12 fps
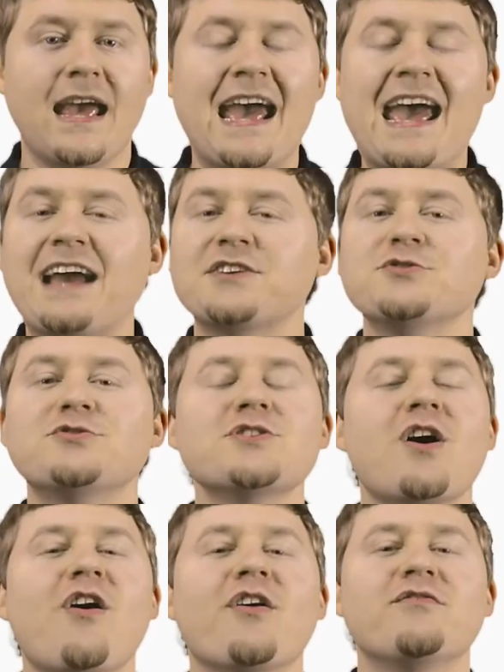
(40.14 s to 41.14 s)
Axles
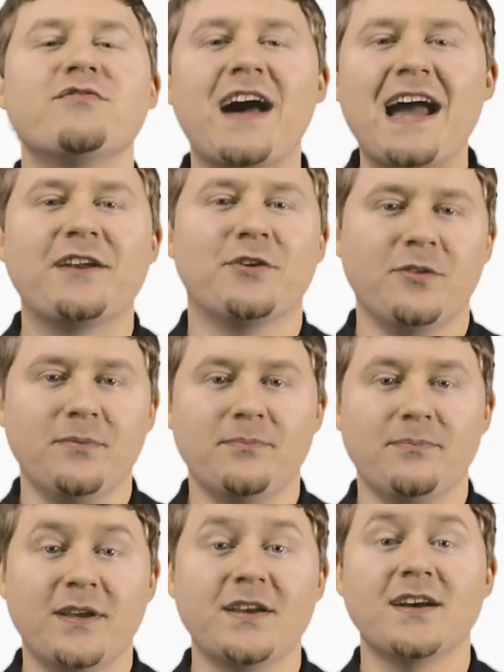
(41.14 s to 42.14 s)
are vital
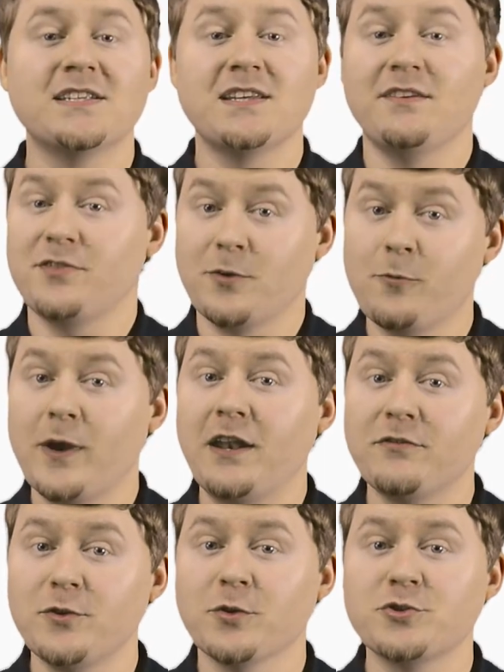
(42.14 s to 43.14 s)
because if the weight
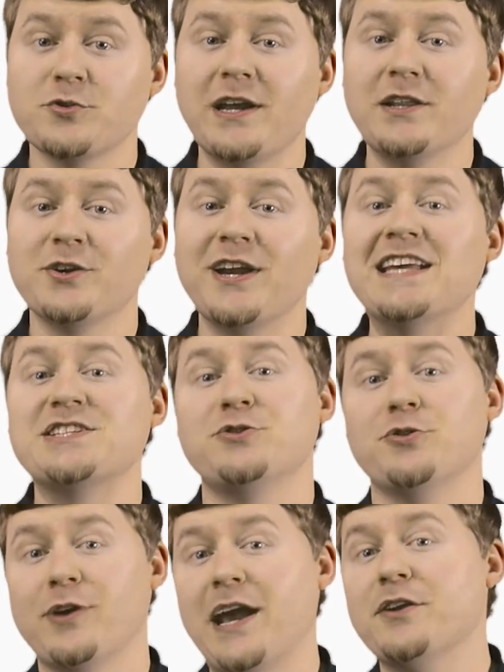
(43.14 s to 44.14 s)
of your trailer is
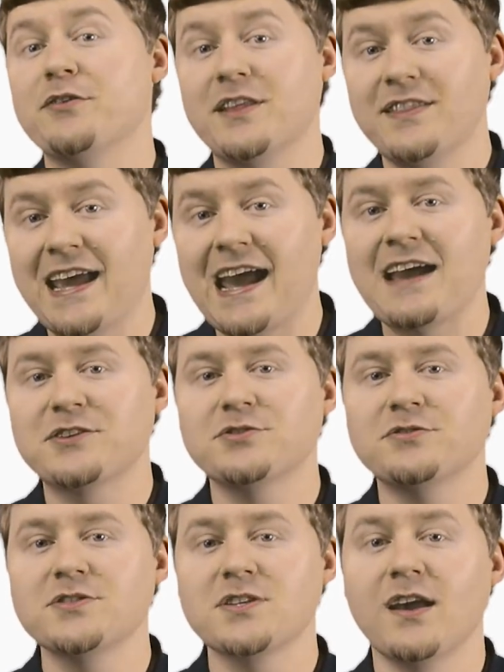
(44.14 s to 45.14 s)
greater than the
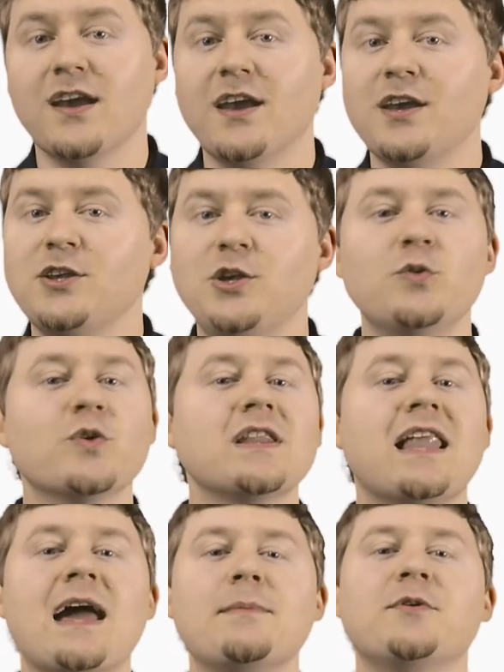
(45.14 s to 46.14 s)
axles, you are
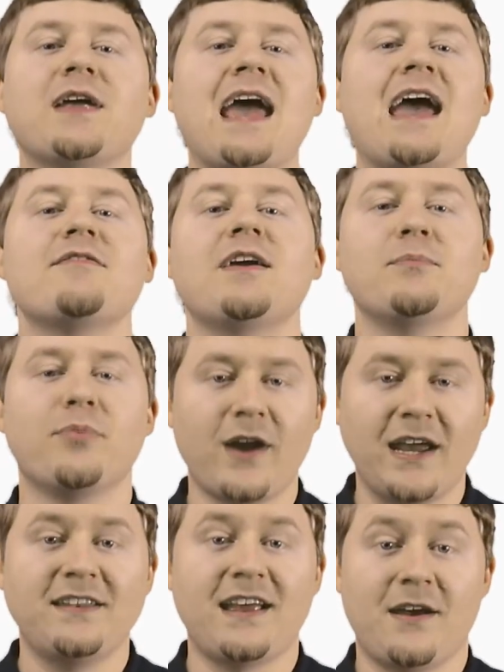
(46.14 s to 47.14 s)
liable to have a
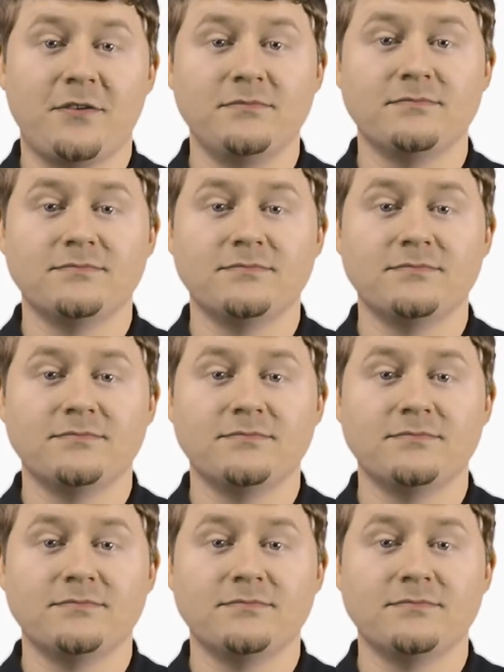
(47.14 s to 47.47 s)
breakdown.